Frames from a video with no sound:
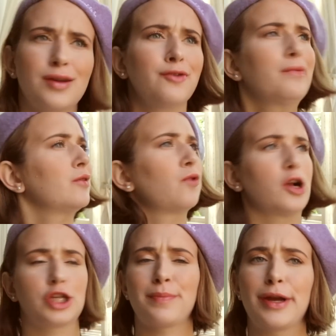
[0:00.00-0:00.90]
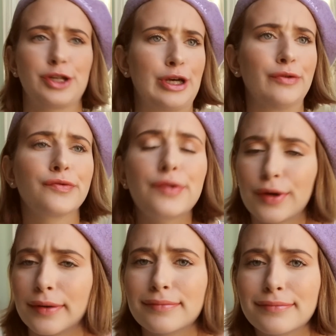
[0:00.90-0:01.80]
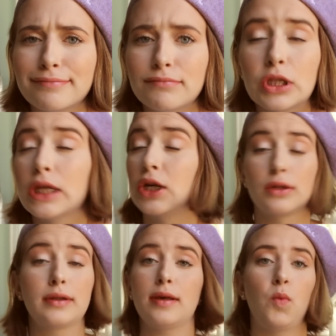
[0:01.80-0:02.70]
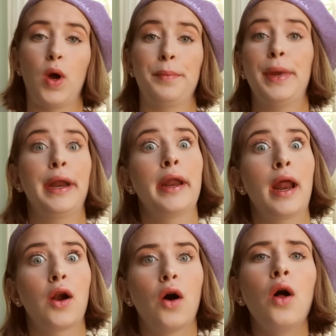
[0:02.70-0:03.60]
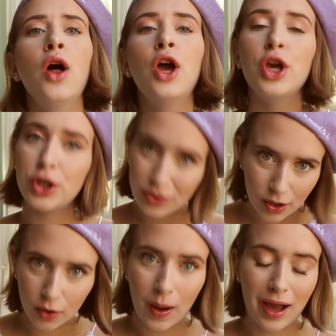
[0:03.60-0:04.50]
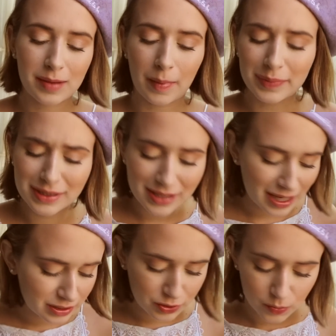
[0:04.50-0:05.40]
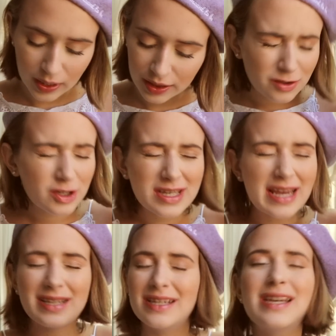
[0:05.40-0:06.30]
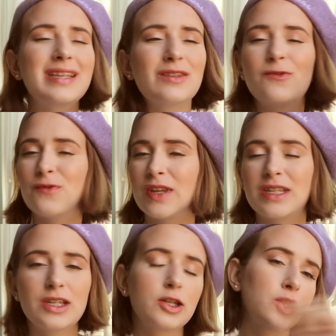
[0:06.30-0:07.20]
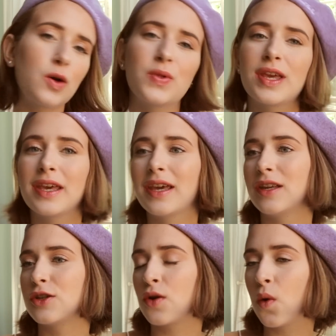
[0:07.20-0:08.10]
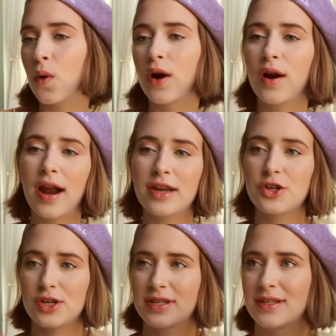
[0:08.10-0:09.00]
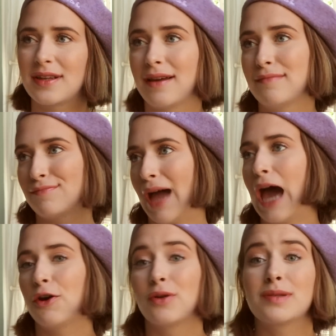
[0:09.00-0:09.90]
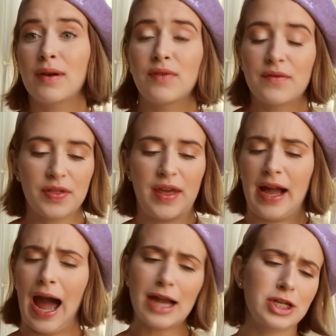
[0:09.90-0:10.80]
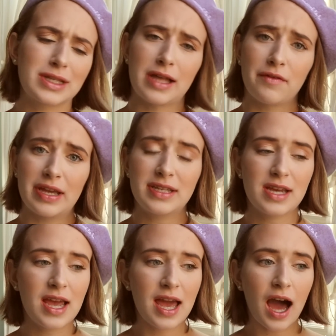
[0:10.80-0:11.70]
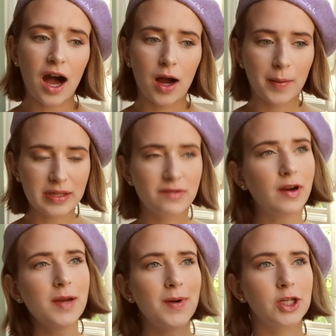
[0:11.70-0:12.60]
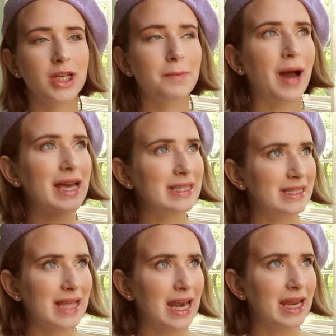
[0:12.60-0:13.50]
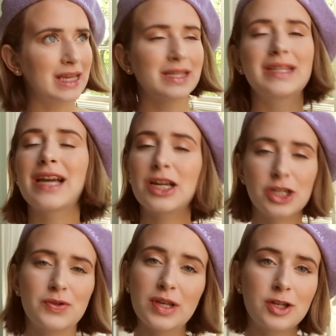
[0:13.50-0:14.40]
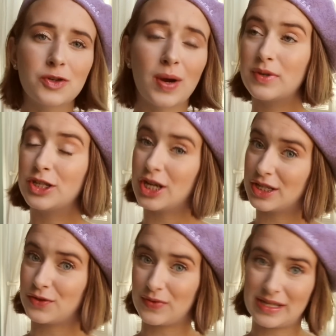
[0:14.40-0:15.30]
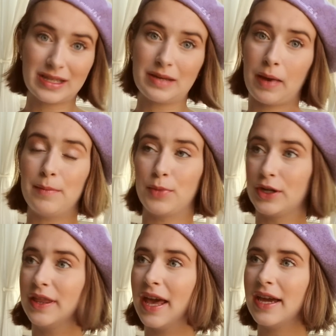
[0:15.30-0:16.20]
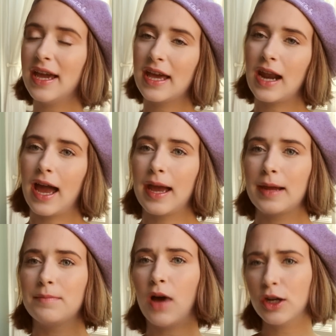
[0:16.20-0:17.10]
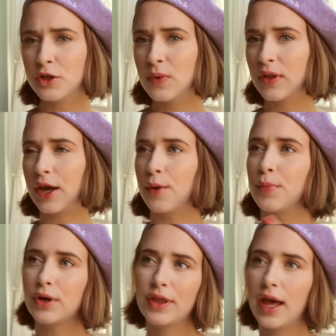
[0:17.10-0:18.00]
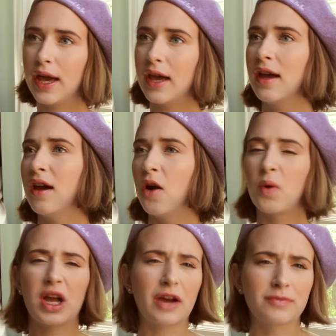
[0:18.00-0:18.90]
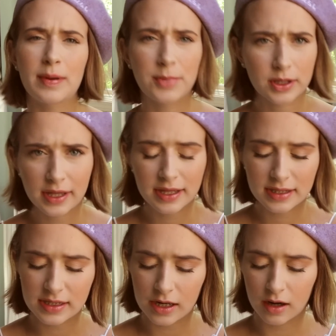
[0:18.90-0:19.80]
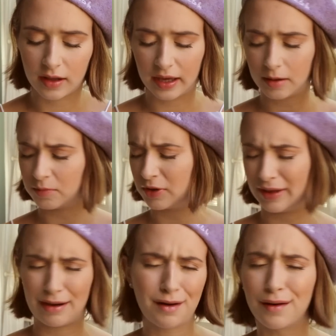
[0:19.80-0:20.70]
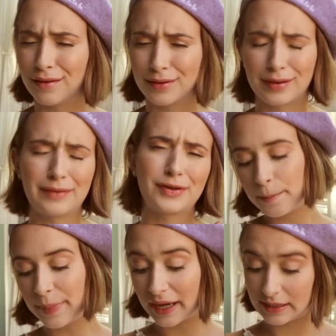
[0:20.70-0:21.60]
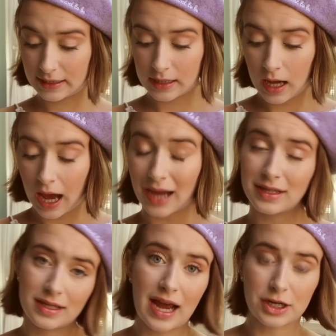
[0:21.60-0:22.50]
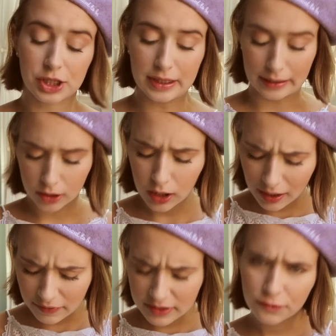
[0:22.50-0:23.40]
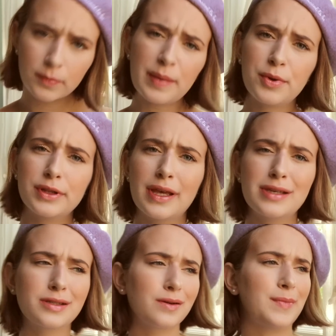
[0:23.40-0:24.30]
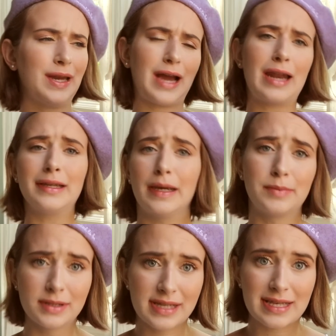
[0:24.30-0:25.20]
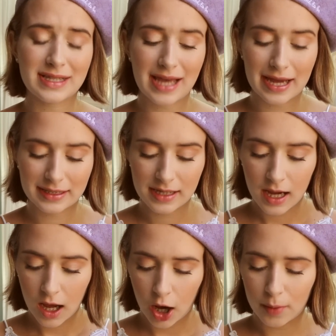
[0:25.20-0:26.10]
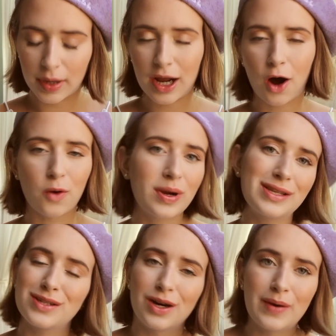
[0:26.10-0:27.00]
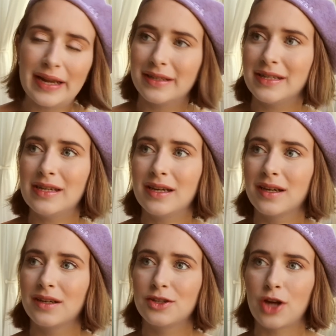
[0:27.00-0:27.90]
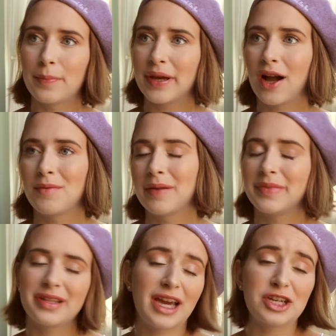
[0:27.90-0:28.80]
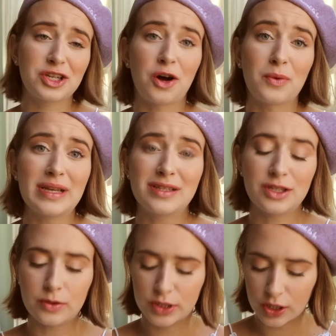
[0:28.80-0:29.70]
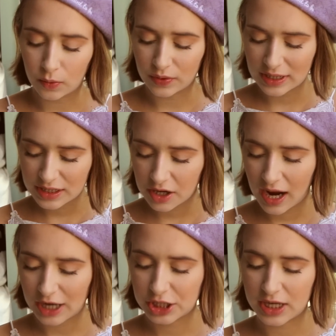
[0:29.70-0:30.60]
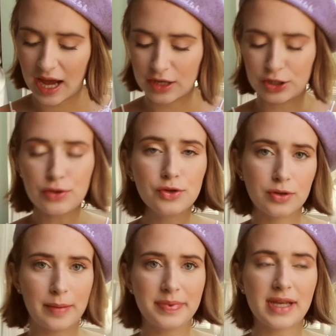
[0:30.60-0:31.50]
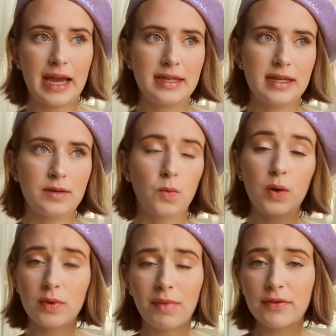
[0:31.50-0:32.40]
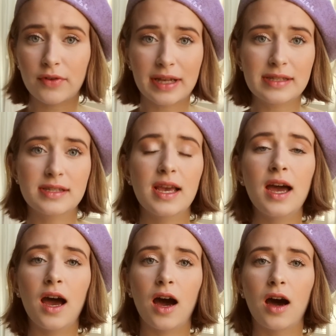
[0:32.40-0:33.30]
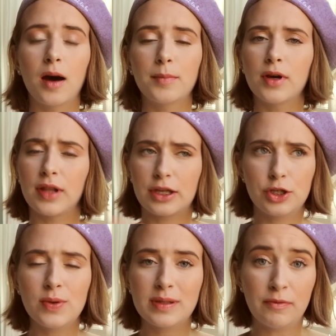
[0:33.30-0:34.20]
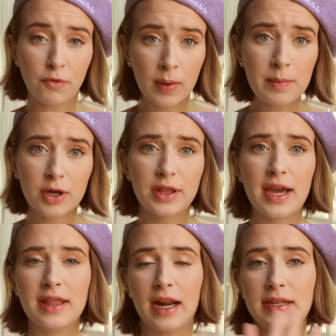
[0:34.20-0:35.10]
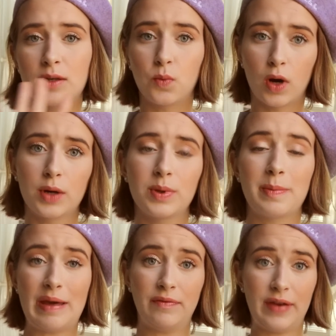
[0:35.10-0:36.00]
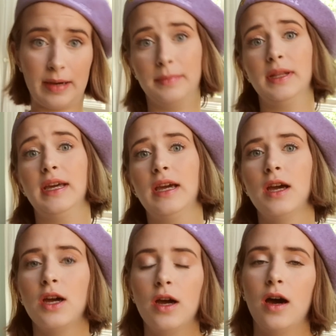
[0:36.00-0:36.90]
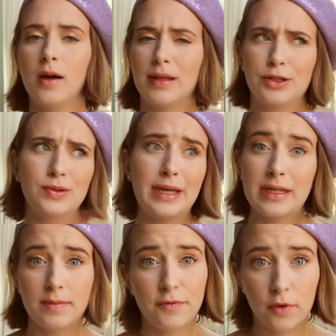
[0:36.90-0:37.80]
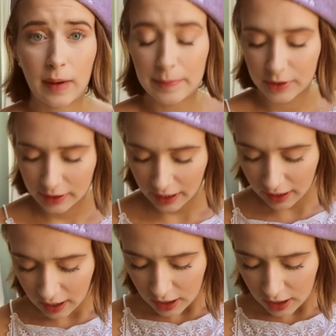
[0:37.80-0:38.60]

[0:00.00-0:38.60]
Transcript: you've been watching my channel for literally 1 minute at all, you know I'm obsessed with just antiques and vintage clothing and decor and just, I don't know, it's my favorite thing. I just love it. It's very much like my aesthetic, something I just really enjoy. It was just recently my birthday, and I'm not doing like a birthday, what I got for my birthday this year, like birthday haul or whatever, but I did actually get a lot of this for my birthday, so I mean it kind of doubles as that. But I always go antique shopping on my birthday, I just always do. So this year I actually had 2 trips. I did one with my friends like 2 weeks before my birthday, and then I did one with my family like 2 days before my birthday.